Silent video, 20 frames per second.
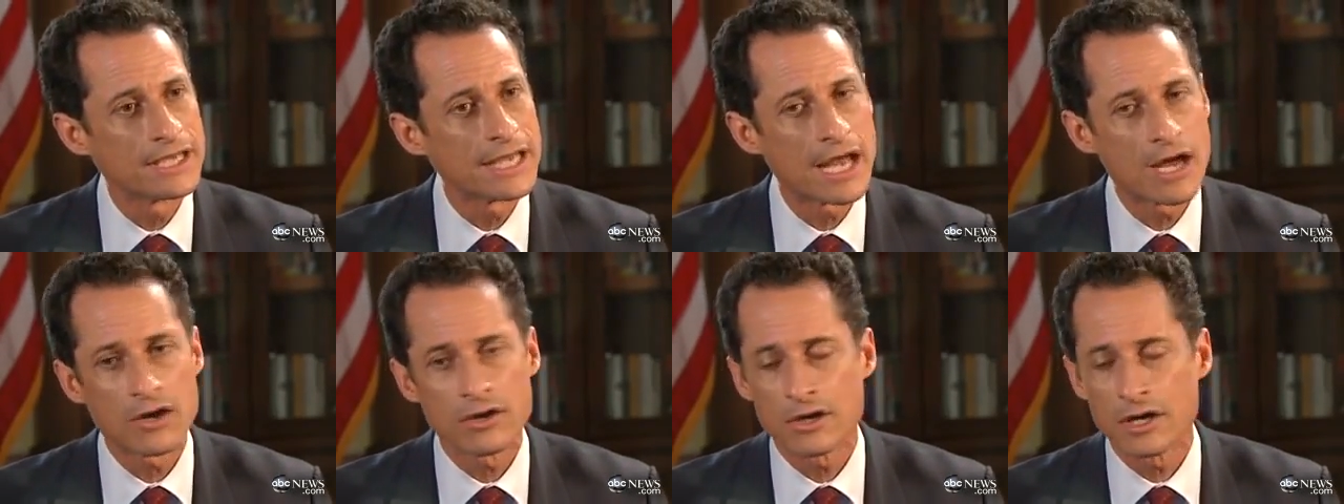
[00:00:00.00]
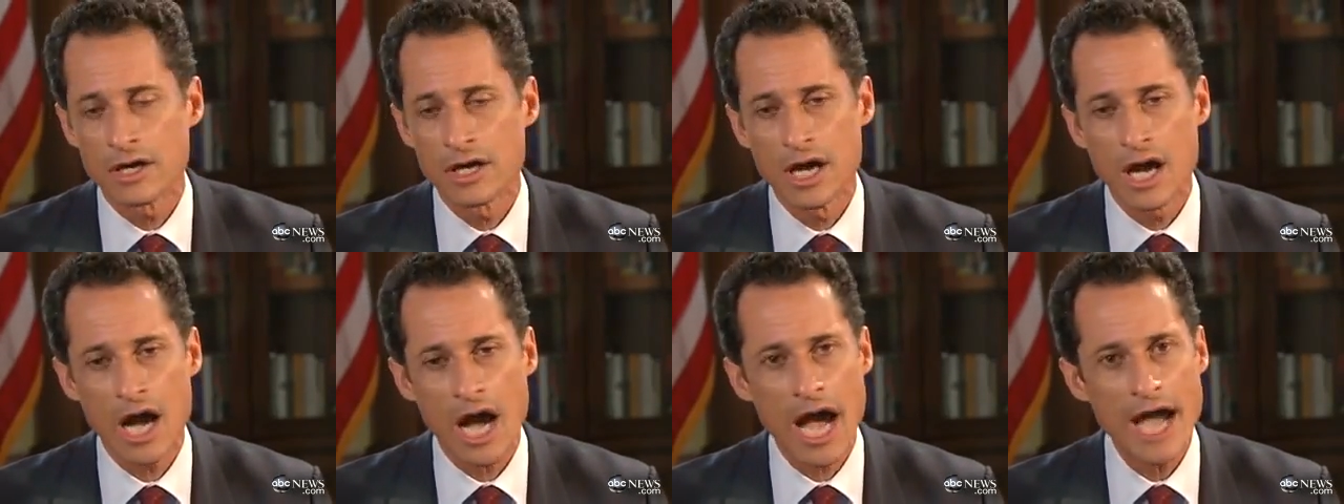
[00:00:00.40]
Now,
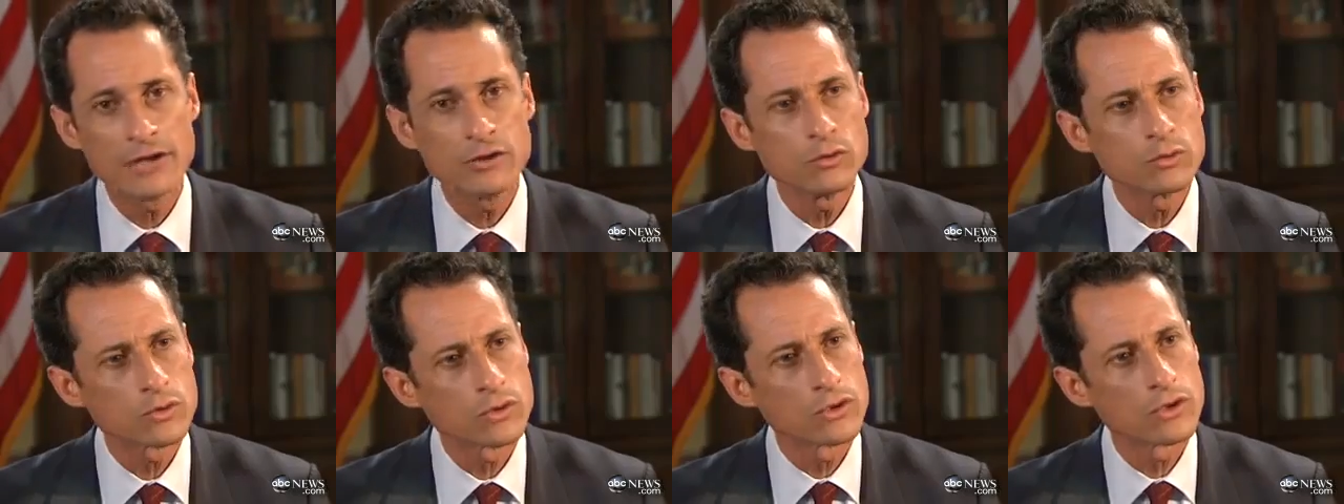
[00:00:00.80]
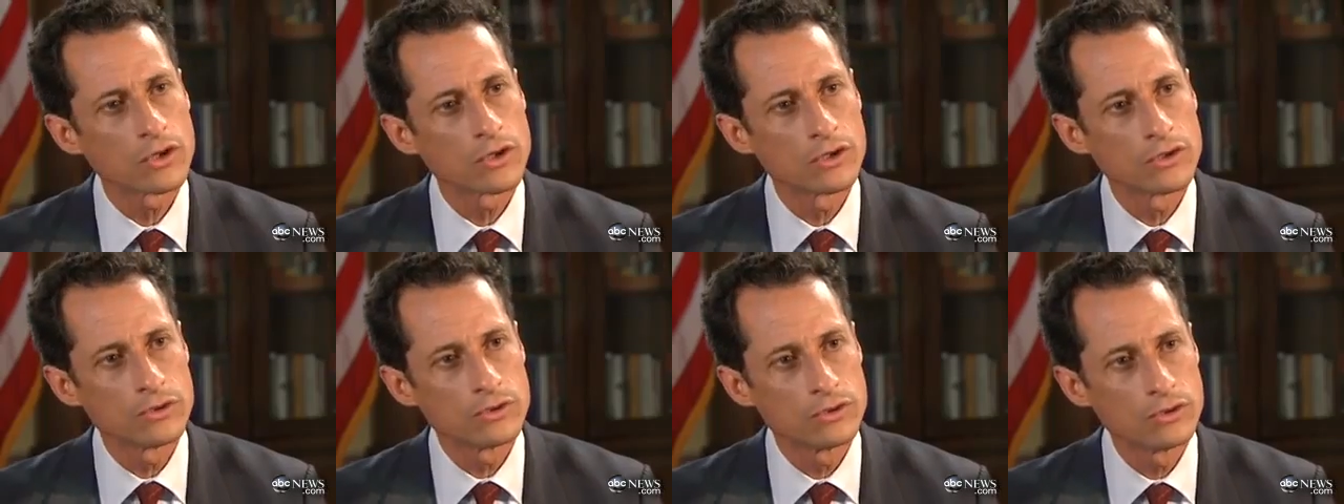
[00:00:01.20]
I don't
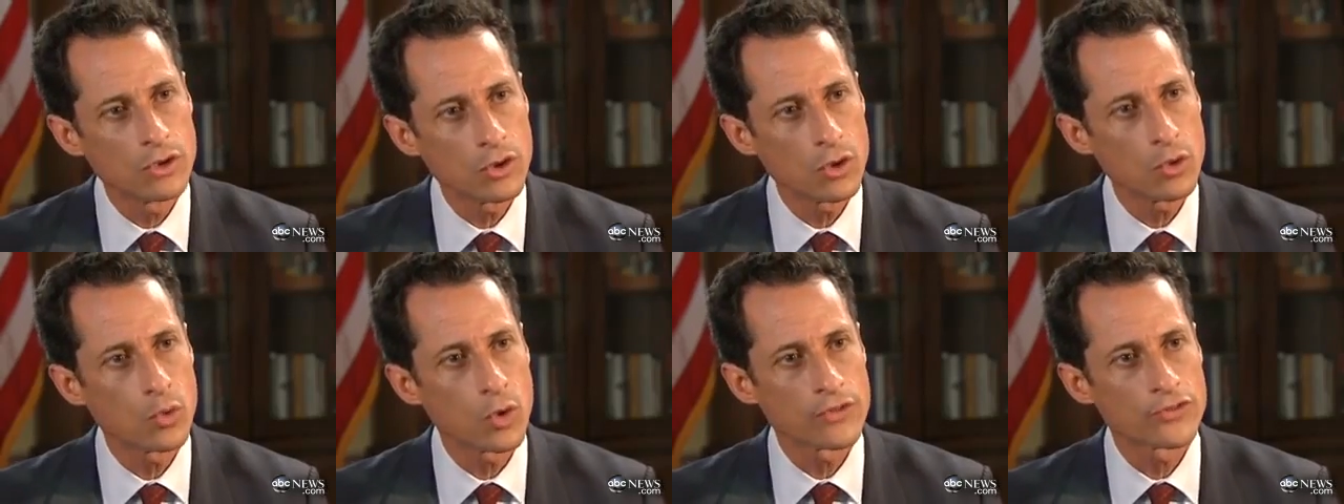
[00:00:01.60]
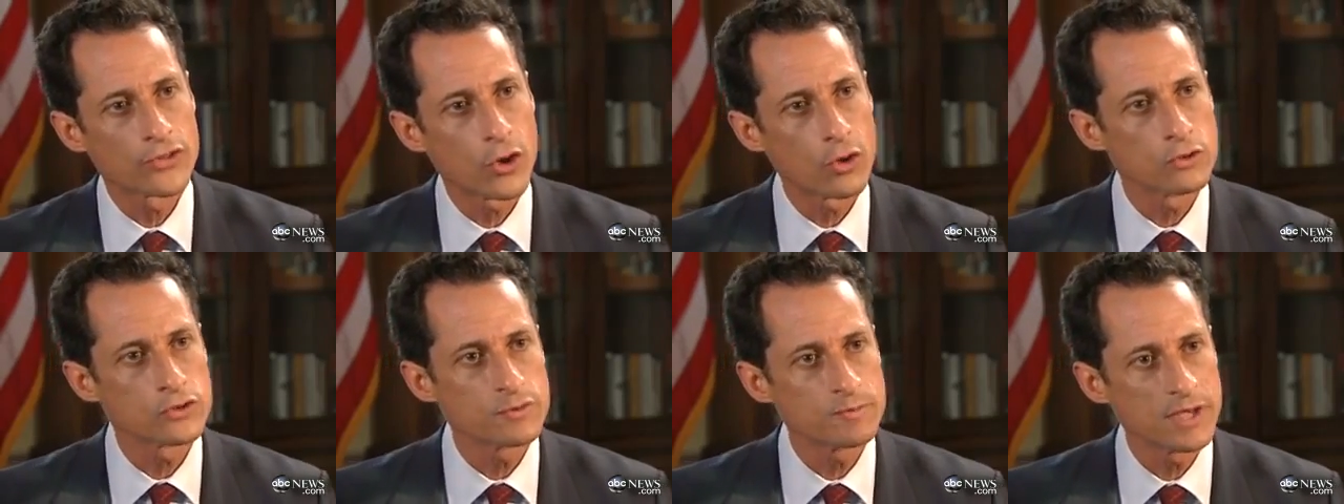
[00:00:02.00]
know what
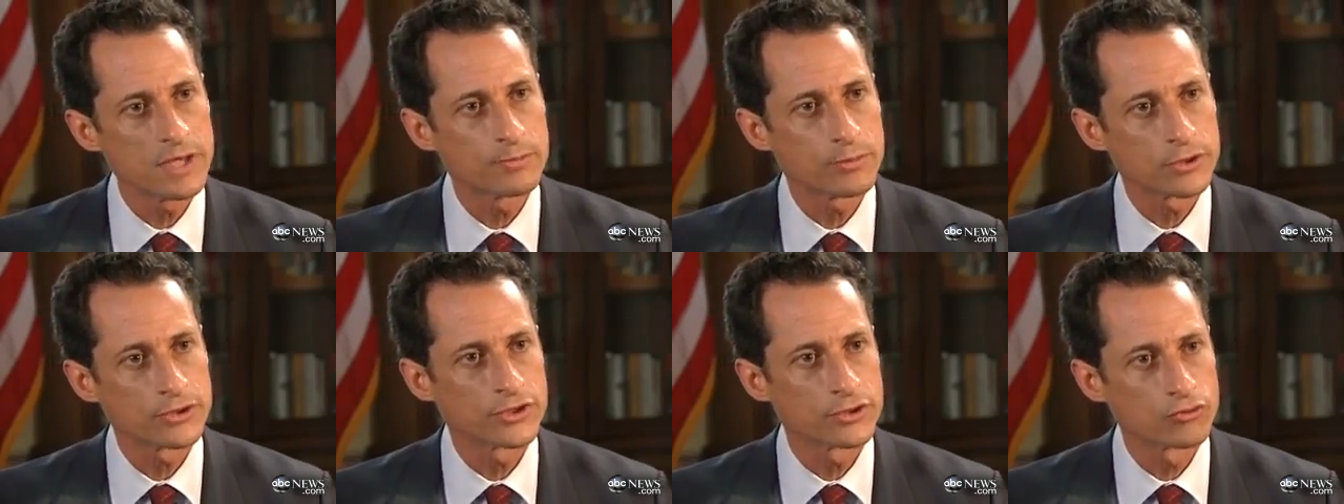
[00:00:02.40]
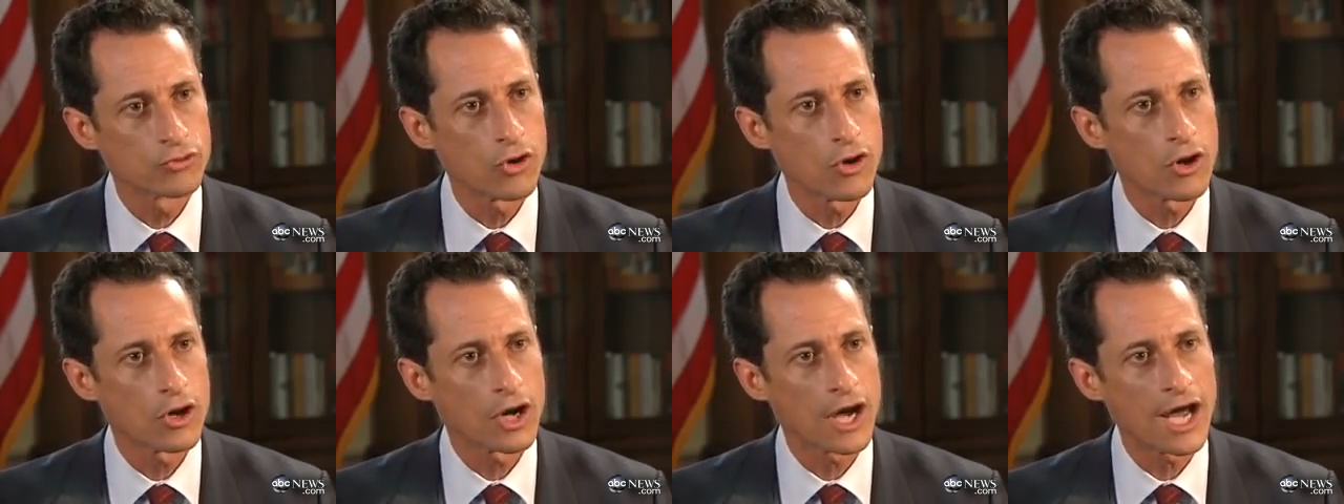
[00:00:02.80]
those people did
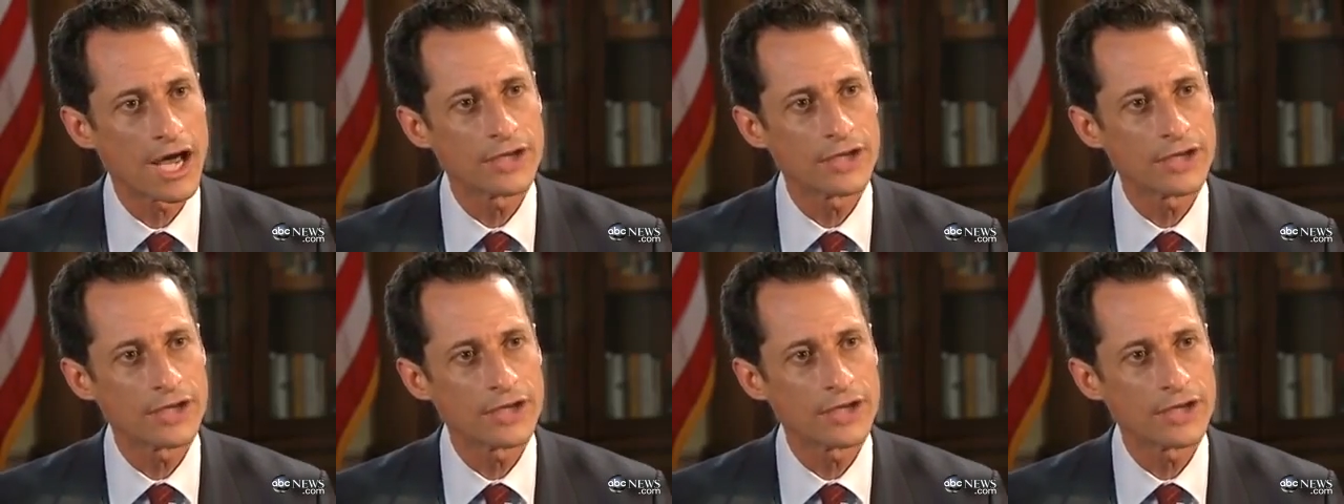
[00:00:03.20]
wrong.